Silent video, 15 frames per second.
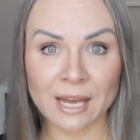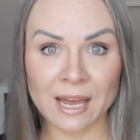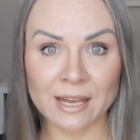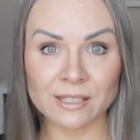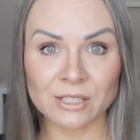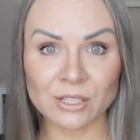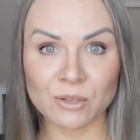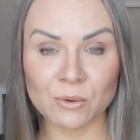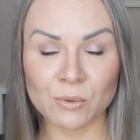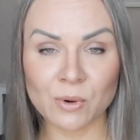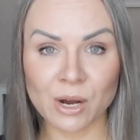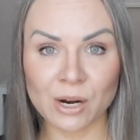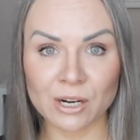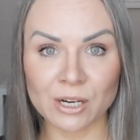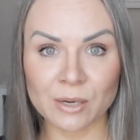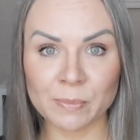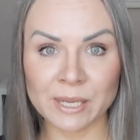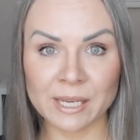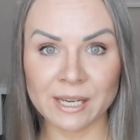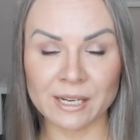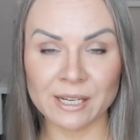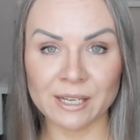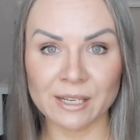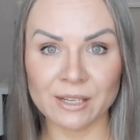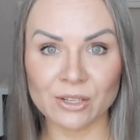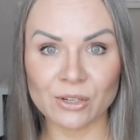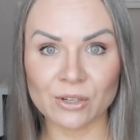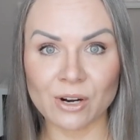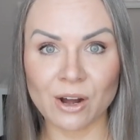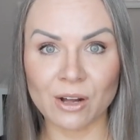as you are beginning
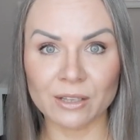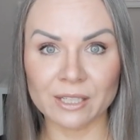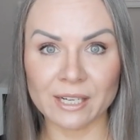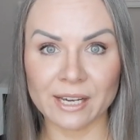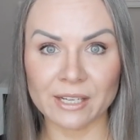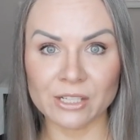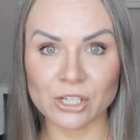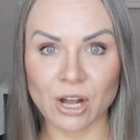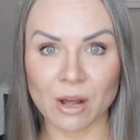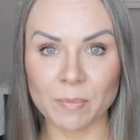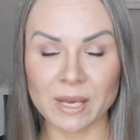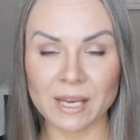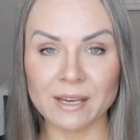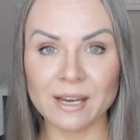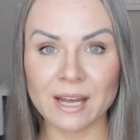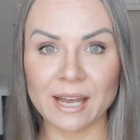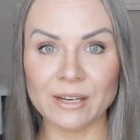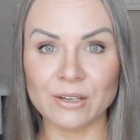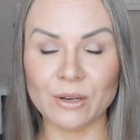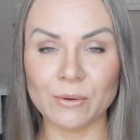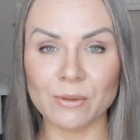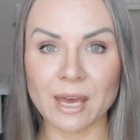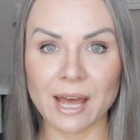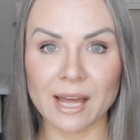your holiday shopping. I know